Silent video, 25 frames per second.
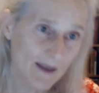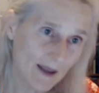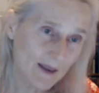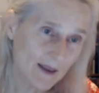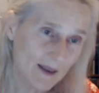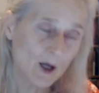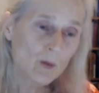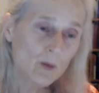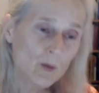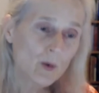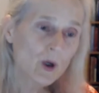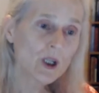then
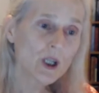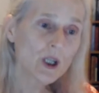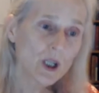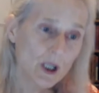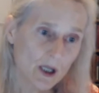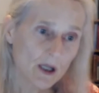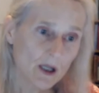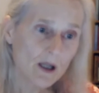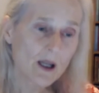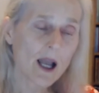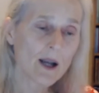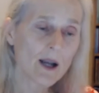there were
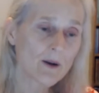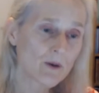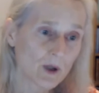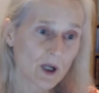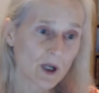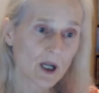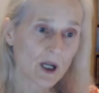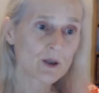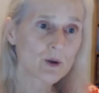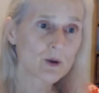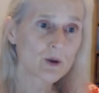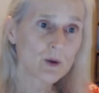little
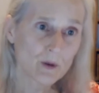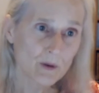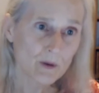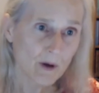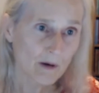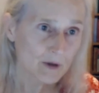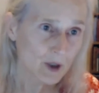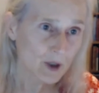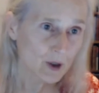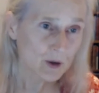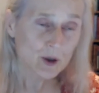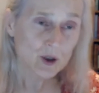agricultural
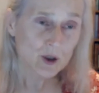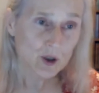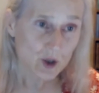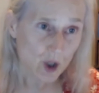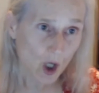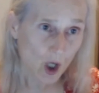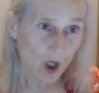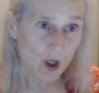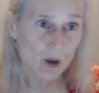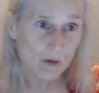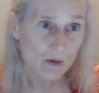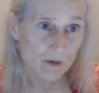revolutions
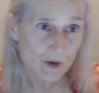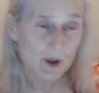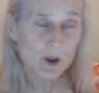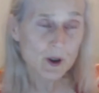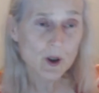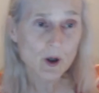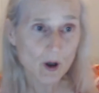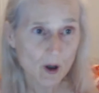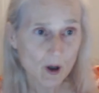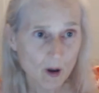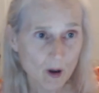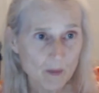all over
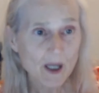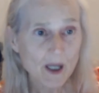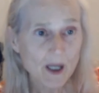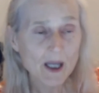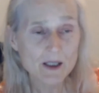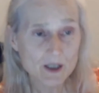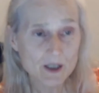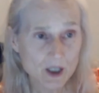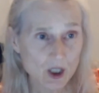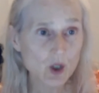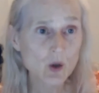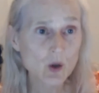Europe
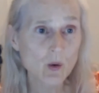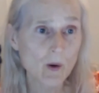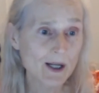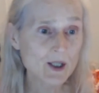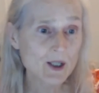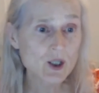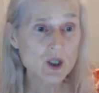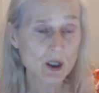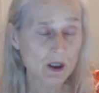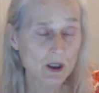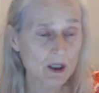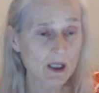
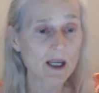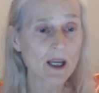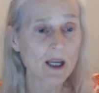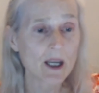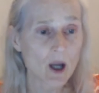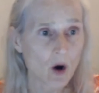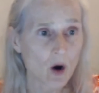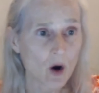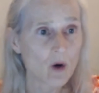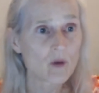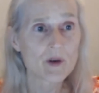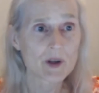sequentially
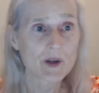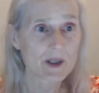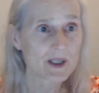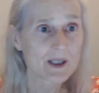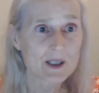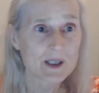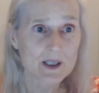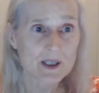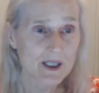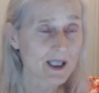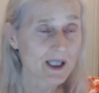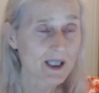over the
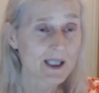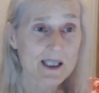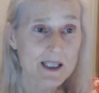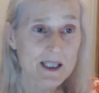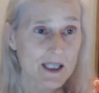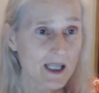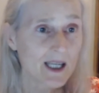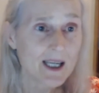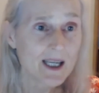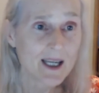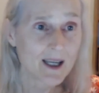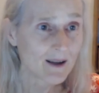
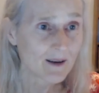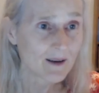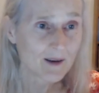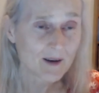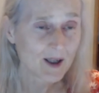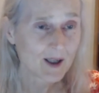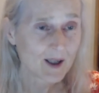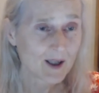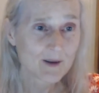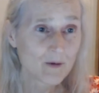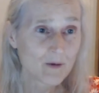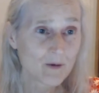succeeding
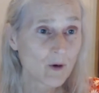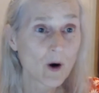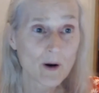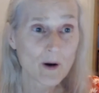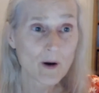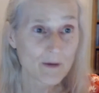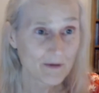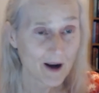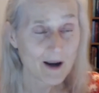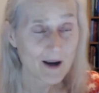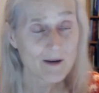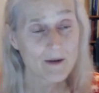four or
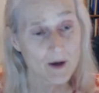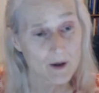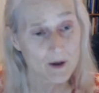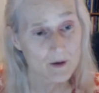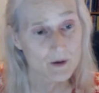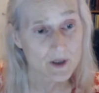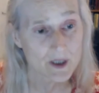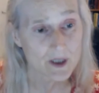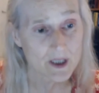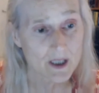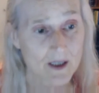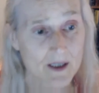five
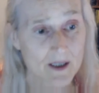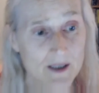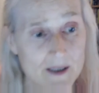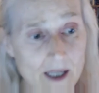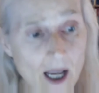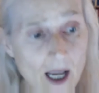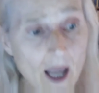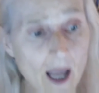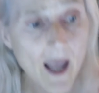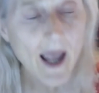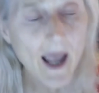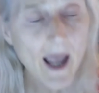hundred years.
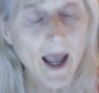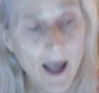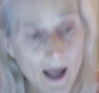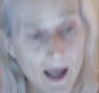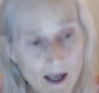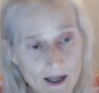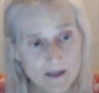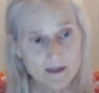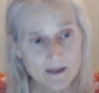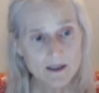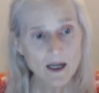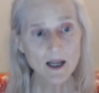
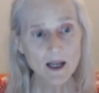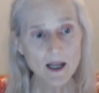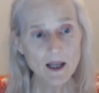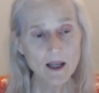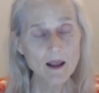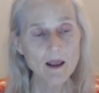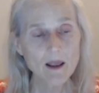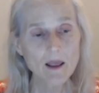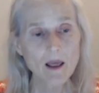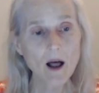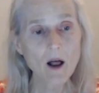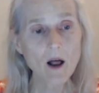And
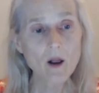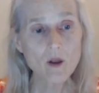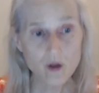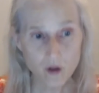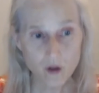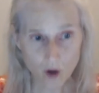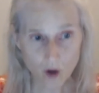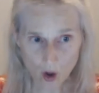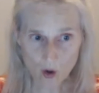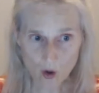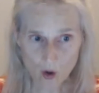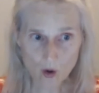
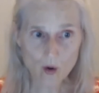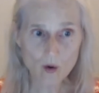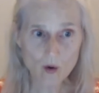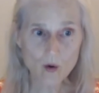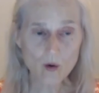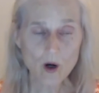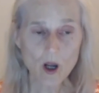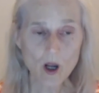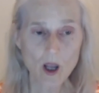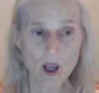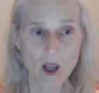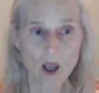although